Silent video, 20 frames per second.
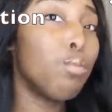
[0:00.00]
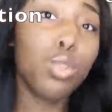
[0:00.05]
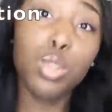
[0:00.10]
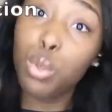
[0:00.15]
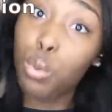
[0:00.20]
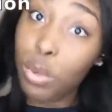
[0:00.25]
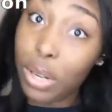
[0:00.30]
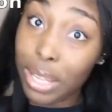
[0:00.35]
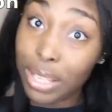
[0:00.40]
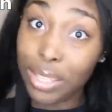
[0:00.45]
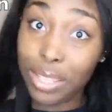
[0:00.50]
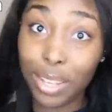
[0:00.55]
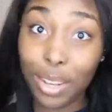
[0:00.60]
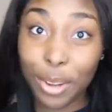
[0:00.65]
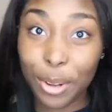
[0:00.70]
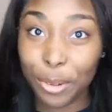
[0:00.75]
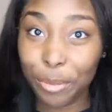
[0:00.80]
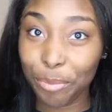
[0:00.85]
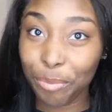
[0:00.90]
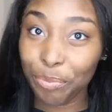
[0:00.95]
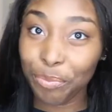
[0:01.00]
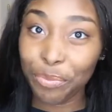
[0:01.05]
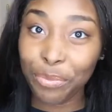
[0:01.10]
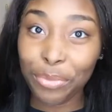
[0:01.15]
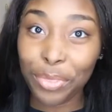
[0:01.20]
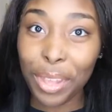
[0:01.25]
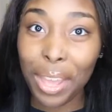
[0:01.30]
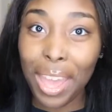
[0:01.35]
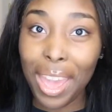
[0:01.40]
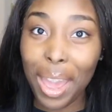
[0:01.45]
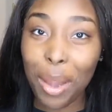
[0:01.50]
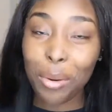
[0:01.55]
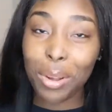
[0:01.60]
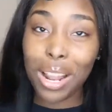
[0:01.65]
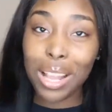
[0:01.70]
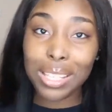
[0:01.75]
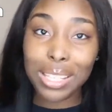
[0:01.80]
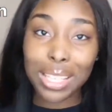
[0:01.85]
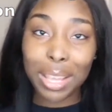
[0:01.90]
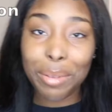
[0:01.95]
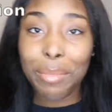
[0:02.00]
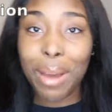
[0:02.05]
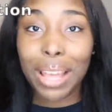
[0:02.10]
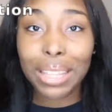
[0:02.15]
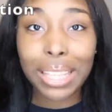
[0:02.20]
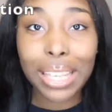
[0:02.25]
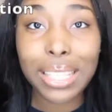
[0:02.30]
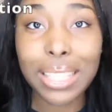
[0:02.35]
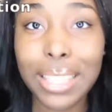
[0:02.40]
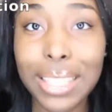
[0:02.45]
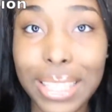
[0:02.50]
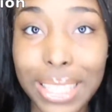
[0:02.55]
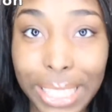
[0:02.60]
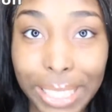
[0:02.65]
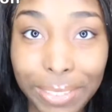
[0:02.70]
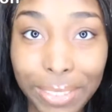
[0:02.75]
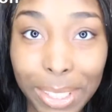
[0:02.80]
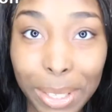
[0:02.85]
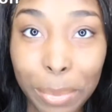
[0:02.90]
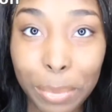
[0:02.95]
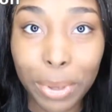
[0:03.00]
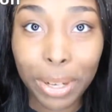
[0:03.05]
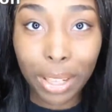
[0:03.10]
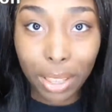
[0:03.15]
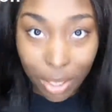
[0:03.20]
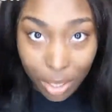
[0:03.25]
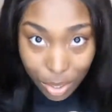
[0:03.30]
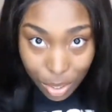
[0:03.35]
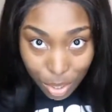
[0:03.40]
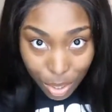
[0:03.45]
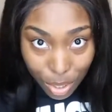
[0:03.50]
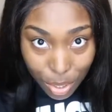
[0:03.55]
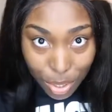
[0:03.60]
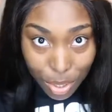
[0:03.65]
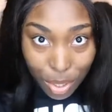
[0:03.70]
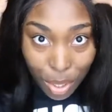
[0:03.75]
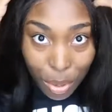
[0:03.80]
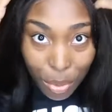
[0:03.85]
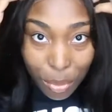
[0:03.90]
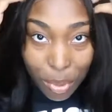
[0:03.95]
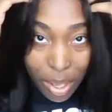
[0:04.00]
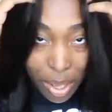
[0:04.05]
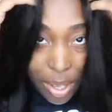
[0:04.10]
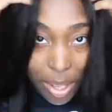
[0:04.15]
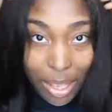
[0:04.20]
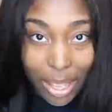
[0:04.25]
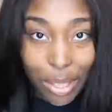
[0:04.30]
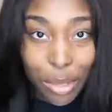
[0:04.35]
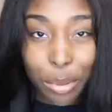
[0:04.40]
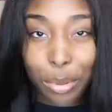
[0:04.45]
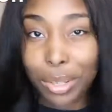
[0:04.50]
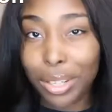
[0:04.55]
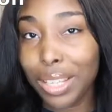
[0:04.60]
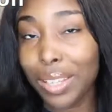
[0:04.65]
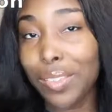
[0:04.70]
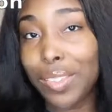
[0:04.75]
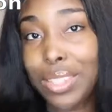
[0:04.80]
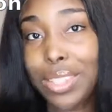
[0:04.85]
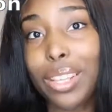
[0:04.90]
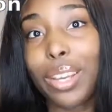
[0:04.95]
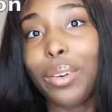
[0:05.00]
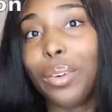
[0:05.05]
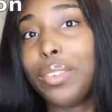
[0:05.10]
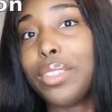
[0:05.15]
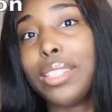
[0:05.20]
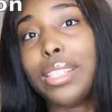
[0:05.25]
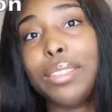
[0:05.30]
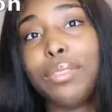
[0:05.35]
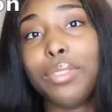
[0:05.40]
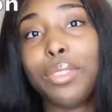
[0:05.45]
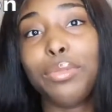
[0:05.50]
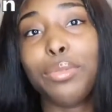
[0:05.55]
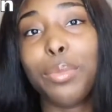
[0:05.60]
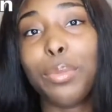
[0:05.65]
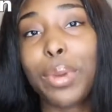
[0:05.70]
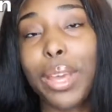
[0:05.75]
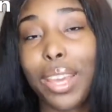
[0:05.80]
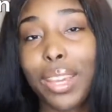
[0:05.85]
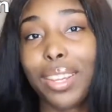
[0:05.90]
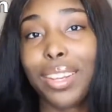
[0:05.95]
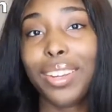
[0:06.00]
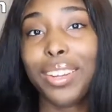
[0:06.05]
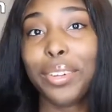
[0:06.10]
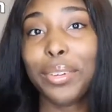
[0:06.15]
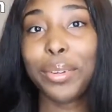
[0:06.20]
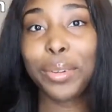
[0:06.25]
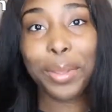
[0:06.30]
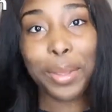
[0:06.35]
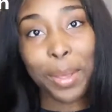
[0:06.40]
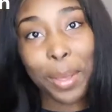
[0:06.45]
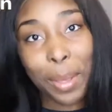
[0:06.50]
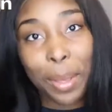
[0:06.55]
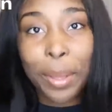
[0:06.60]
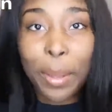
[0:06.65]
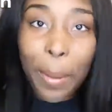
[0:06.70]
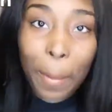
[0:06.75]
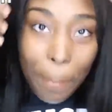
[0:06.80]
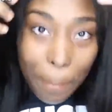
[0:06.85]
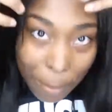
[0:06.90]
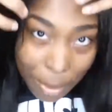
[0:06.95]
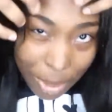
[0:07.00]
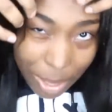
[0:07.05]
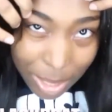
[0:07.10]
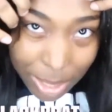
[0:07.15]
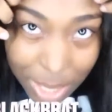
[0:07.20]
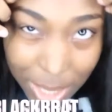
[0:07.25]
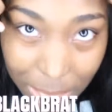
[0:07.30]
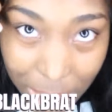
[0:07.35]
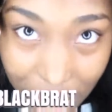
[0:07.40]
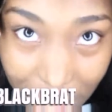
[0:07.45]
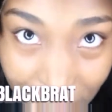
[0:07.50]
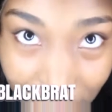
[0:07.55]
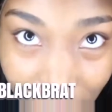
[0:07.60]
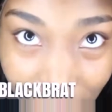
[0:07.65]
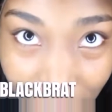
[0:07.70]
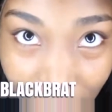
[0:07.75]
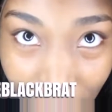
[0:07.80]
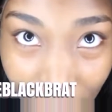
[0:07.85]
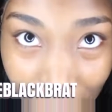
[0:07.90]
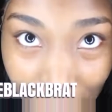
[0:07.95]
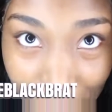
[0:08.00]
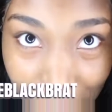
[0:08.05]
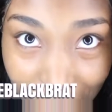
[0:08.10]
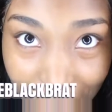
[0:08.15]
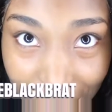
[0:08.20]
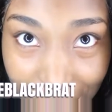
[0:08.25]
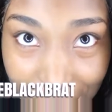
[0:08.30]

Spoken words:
2 days ago. And when I say my lace is lifting, but it looks so good, like you couldn't even tell it was lifting from back here. But my